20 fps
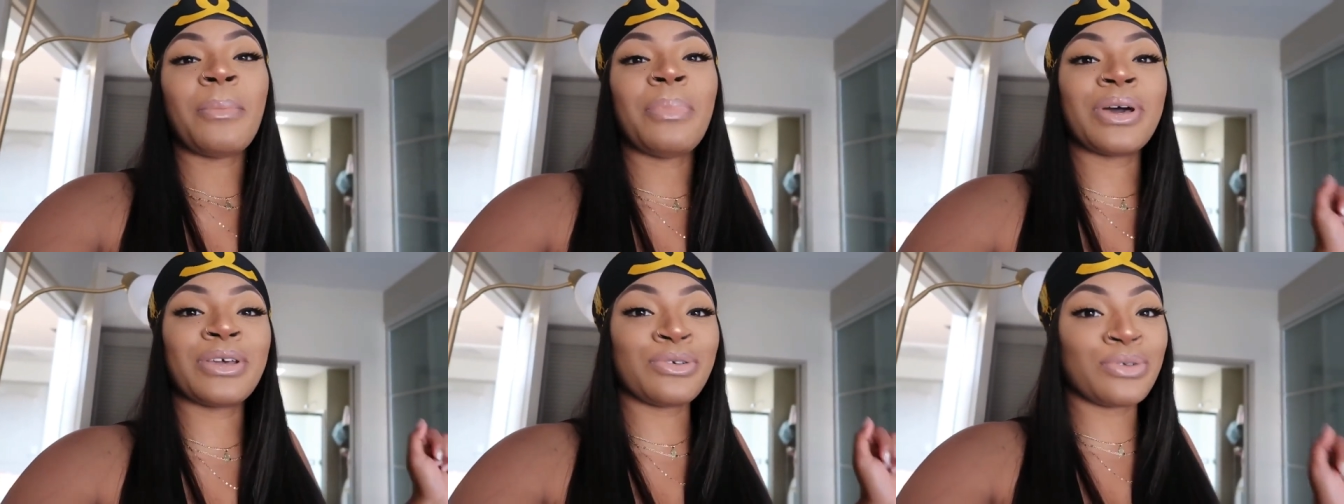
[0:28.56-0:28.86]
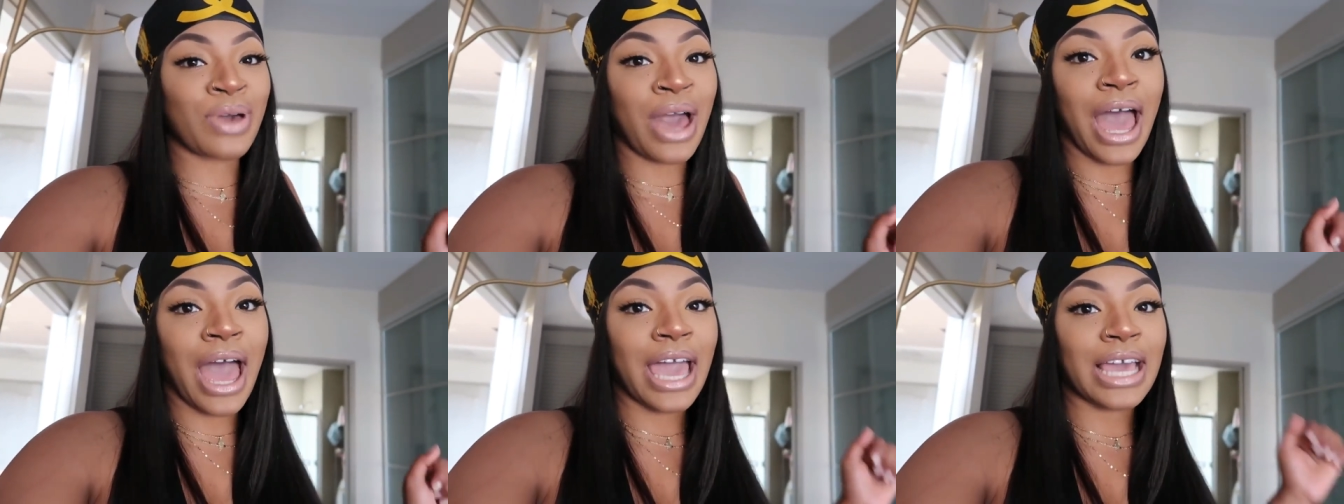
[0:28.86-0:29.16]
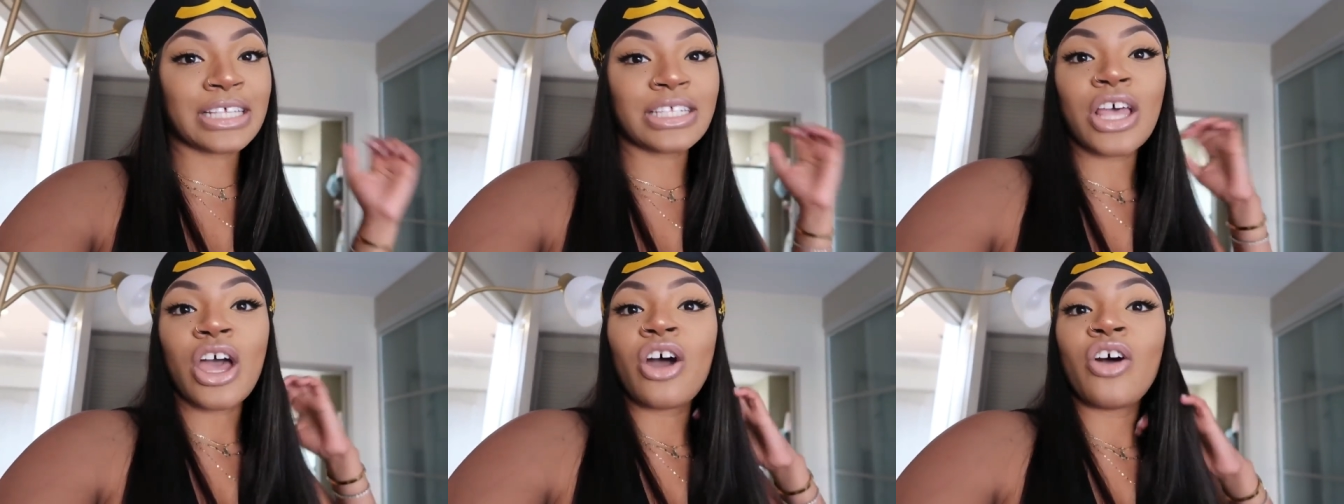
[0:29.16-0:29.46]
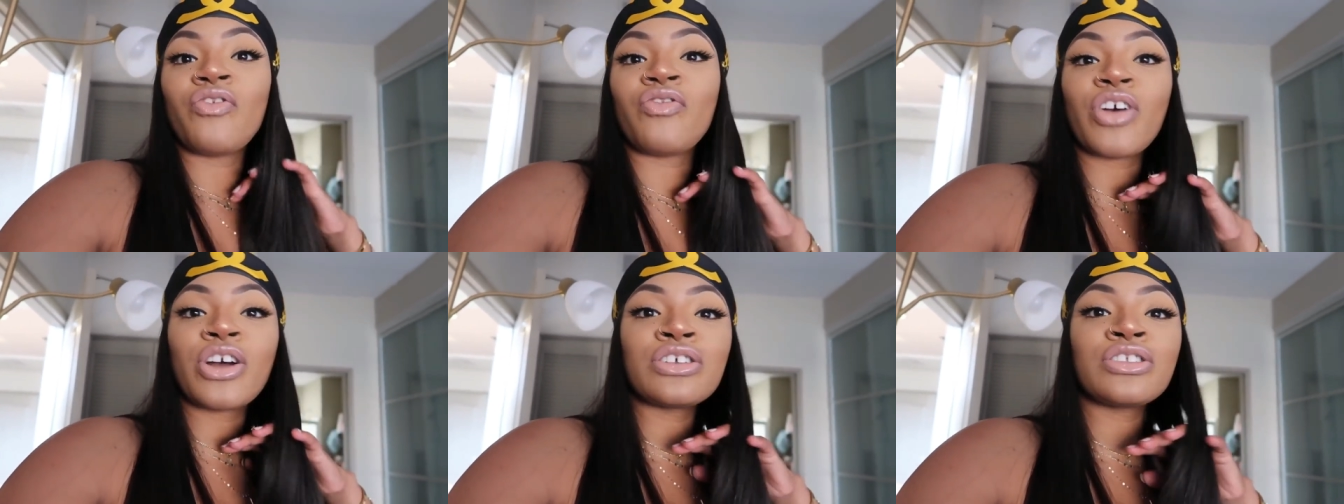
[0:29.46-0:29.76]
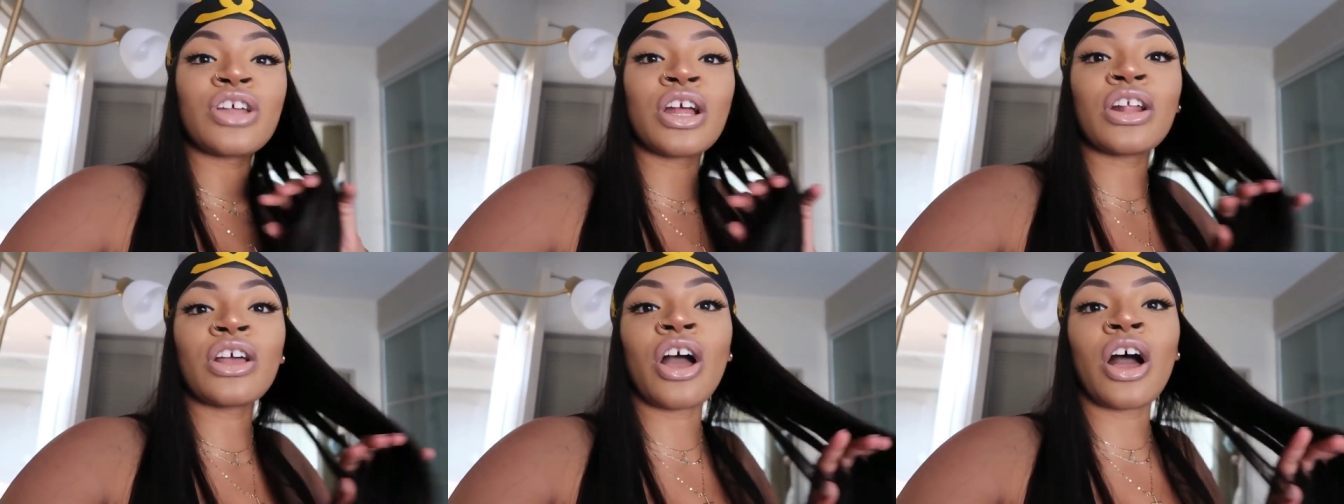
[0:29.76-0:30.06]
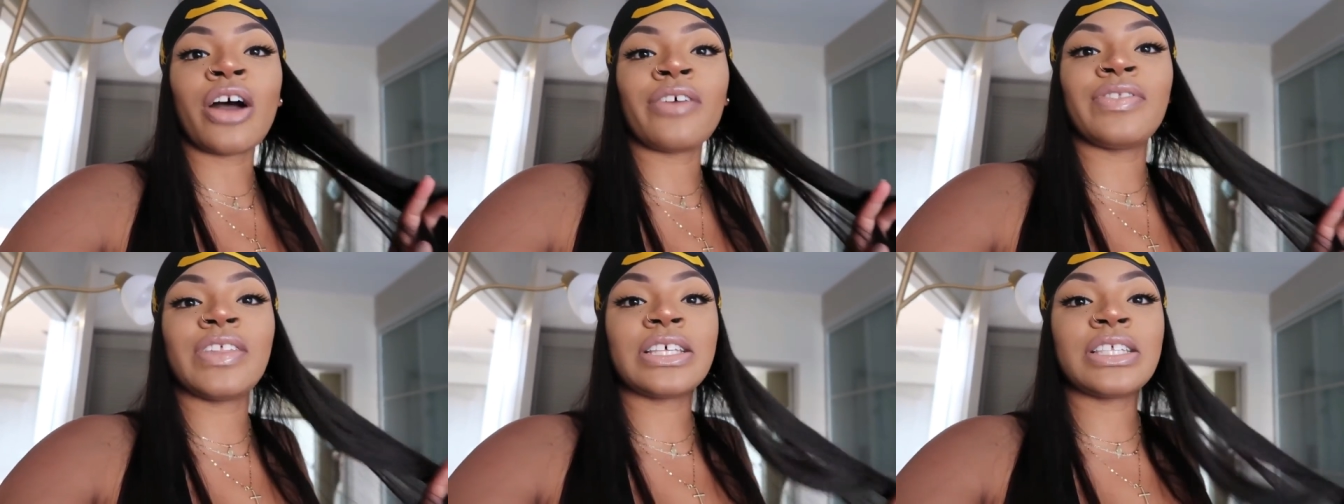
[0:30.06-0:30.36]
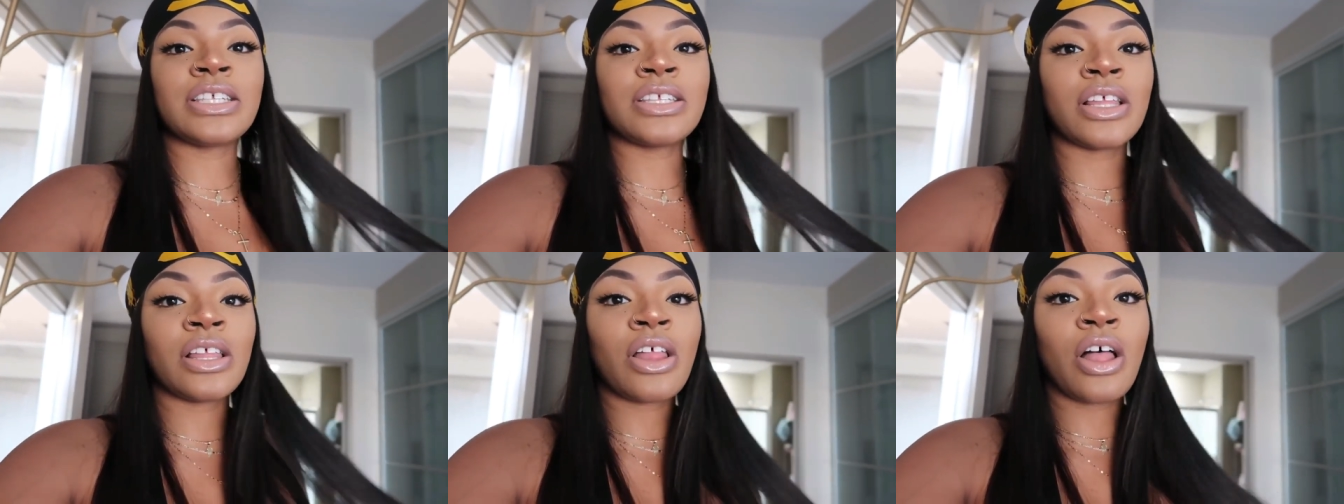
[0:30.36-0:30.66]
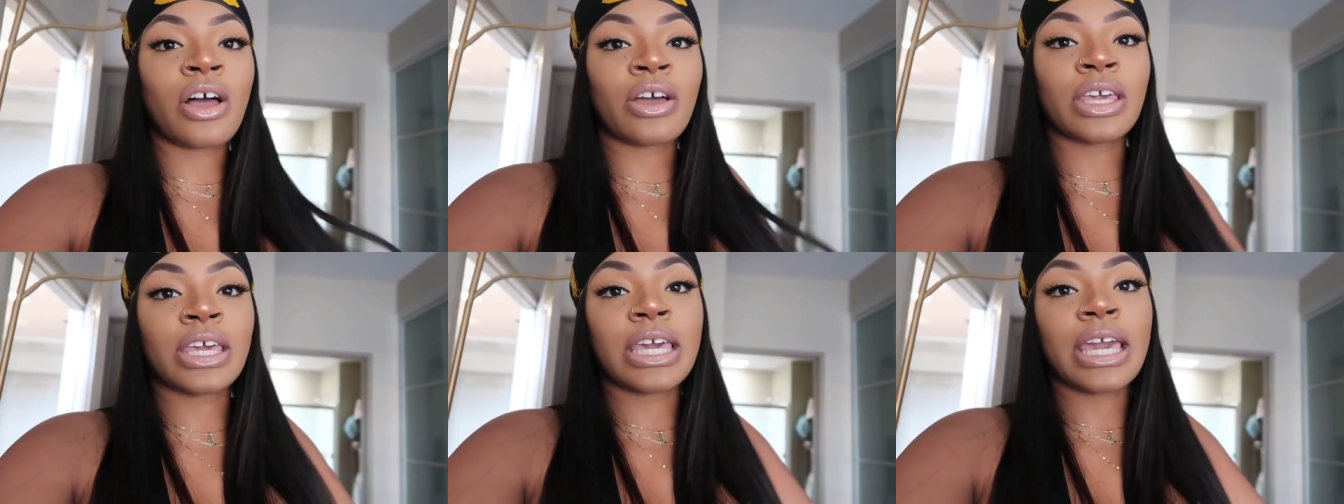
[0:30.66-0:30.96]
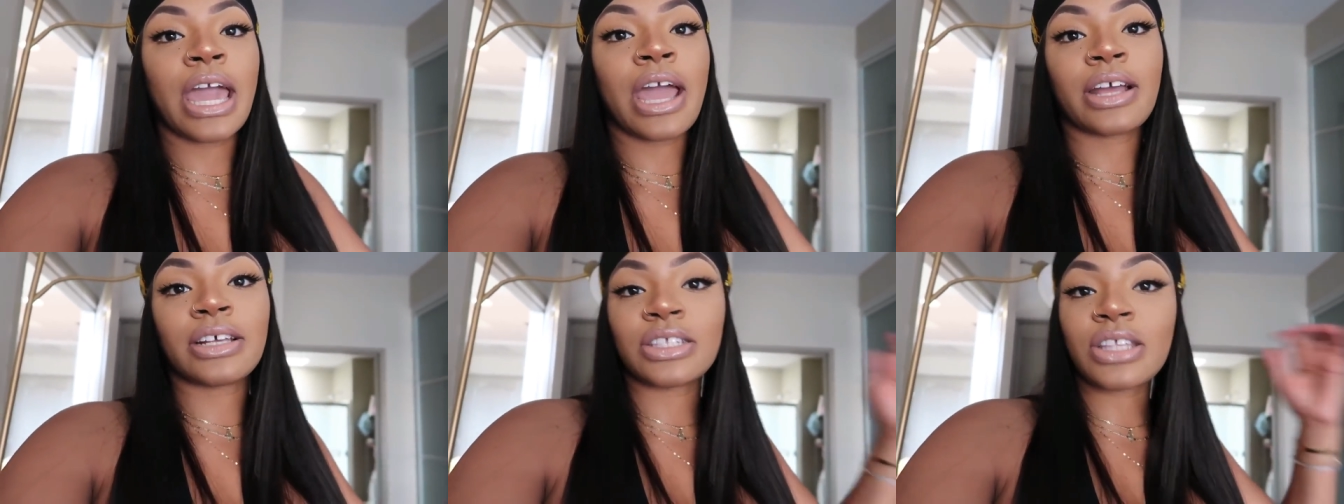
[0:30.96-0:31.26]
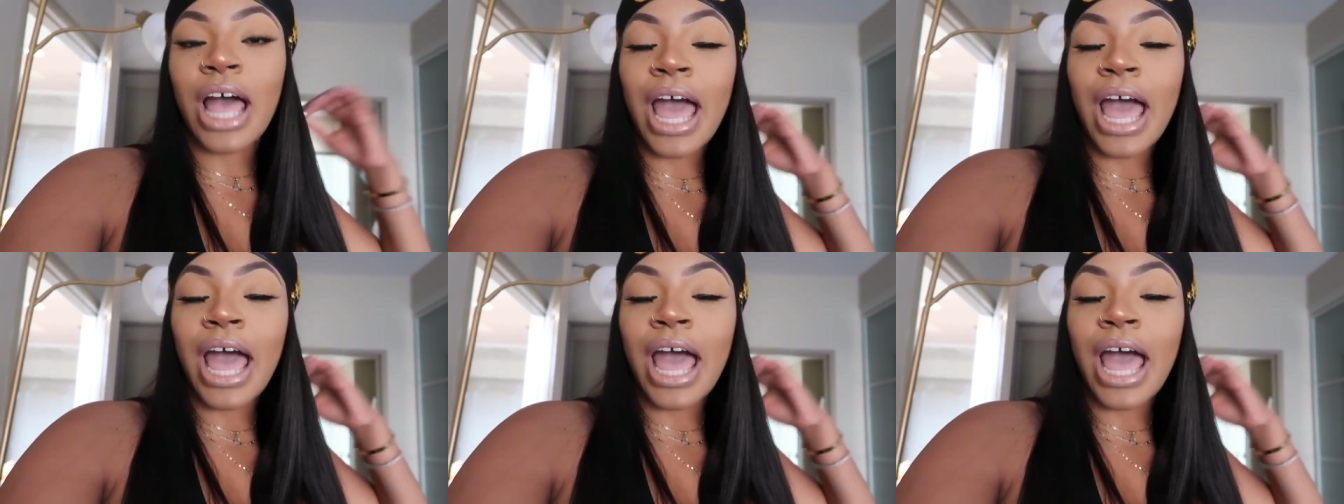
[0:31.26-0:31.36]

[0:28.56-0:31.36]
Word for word: but you guys first starting off, this is the Longqi hair.